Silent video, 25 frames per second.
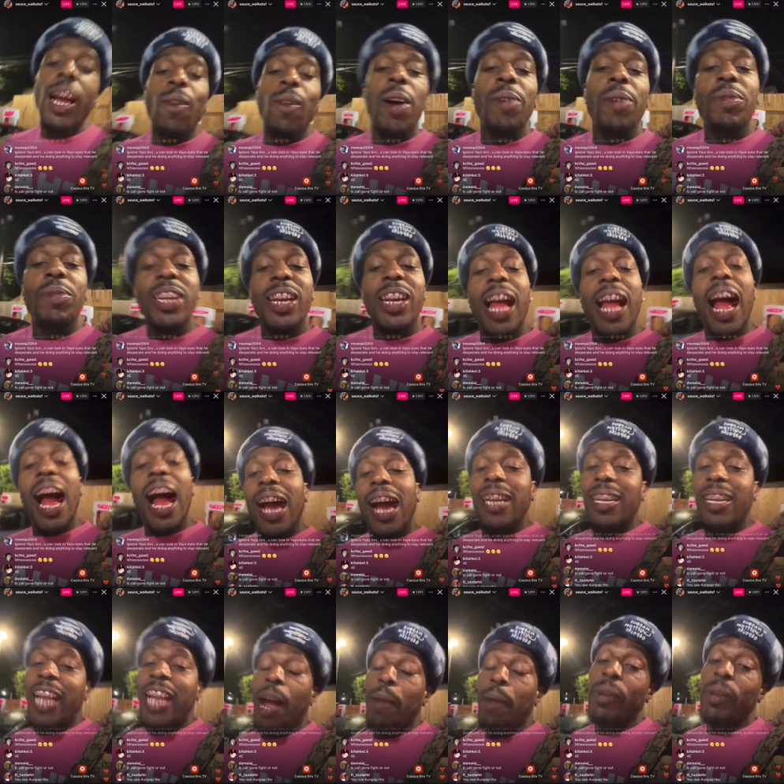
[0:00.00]
of, that's what I'm saying. Y'all
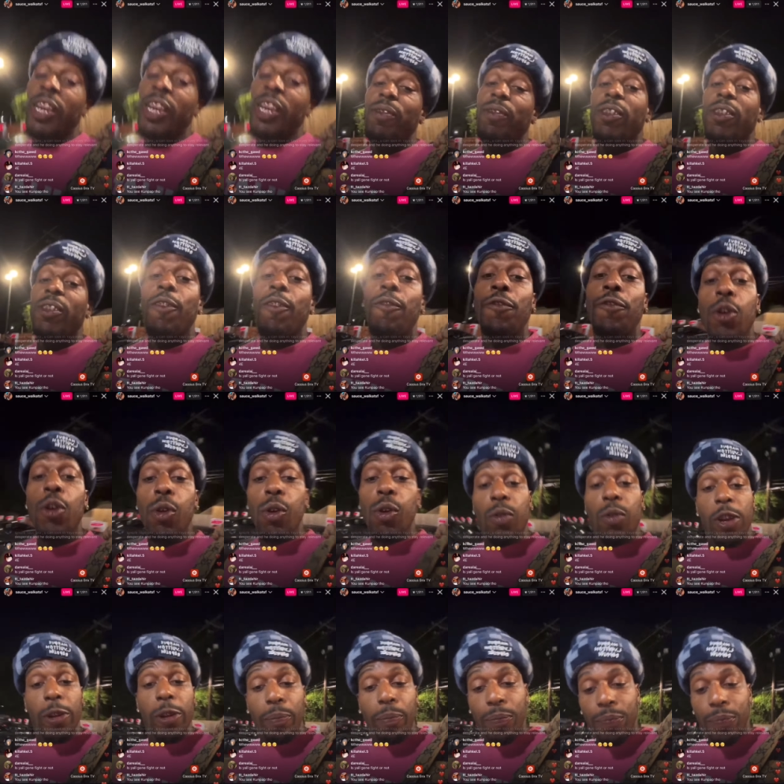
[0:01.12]
got to stop believing in the
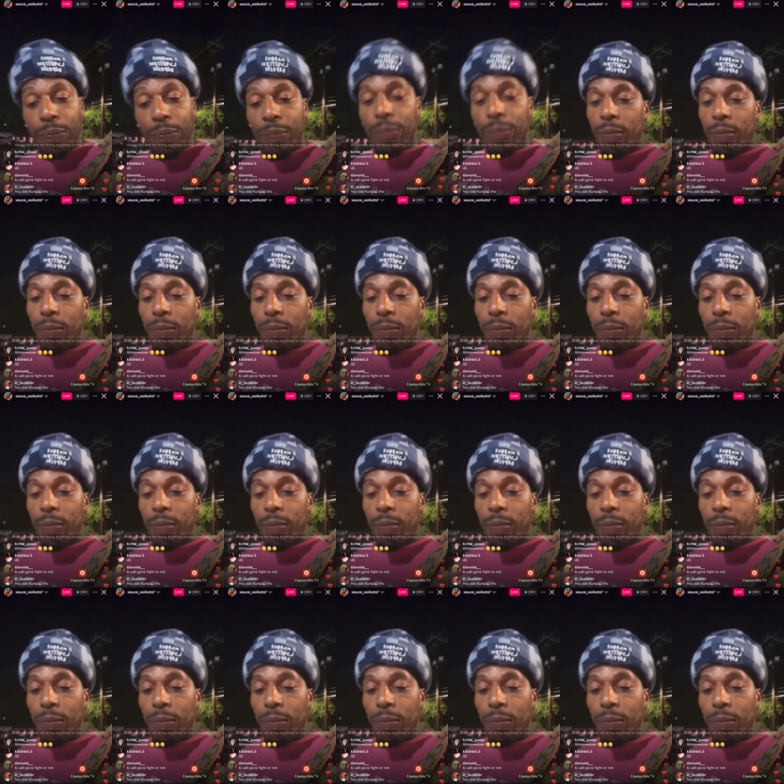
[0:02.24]
foolery.